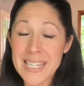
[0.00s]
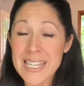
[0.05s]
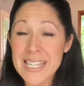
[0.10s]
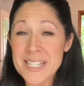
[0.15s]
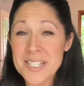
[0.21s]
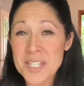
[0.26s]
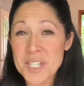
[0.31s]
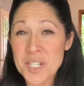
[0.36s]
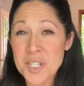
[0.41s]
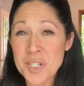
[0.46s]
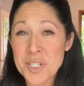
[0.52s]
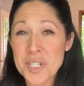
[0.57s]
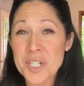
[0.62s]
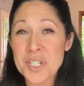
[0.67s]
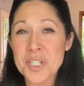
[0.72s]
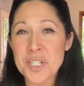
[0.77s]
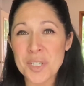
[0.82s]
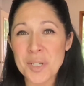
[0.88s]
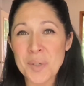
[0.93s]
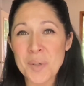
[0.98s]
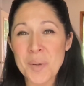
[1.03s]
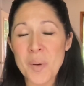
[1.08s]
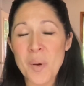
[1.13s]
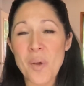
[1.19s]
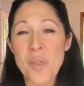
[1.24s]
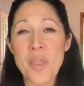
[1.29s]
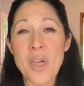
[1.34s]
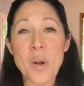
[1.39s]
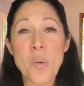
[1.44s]
easier to do
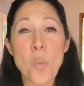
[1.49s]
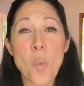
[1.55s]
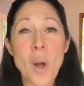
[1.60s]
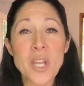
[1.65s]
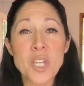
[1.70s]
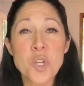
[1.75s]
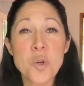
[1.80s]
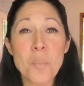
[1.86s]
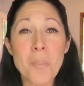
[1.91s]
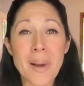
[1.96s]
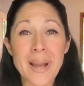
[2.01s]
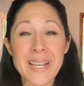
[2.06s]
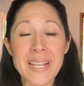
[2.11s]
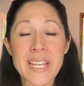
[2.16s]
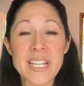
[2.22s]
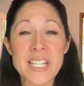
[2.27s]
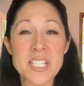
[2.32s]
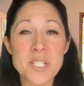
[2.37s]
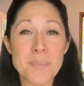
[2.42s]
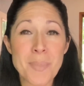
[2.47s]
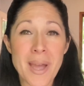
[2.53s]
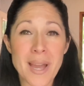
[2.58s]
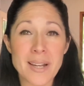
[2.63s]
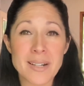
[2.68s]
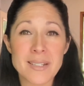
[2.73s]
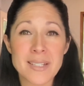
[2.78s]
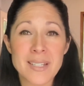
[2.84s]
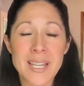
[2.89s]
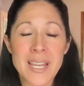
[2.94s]
than what you might
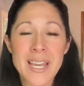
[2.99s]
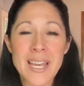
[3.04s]
expect.